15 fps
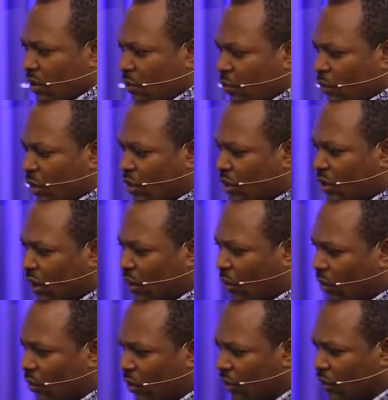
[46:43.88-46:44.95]
Praise the
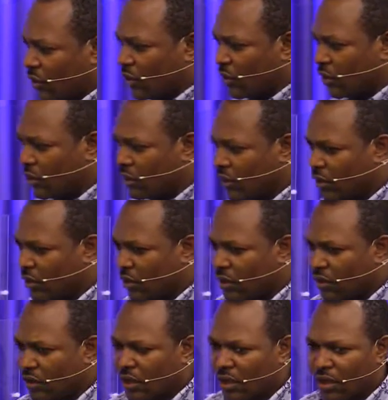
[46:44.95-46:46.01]
Lord.
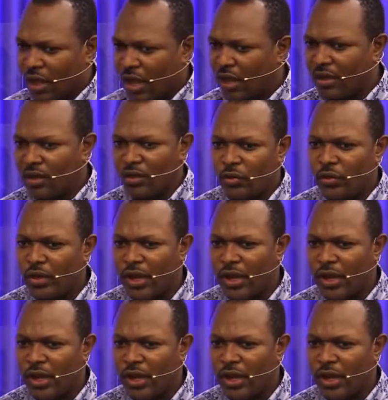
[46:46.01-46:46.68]
Hallelujah.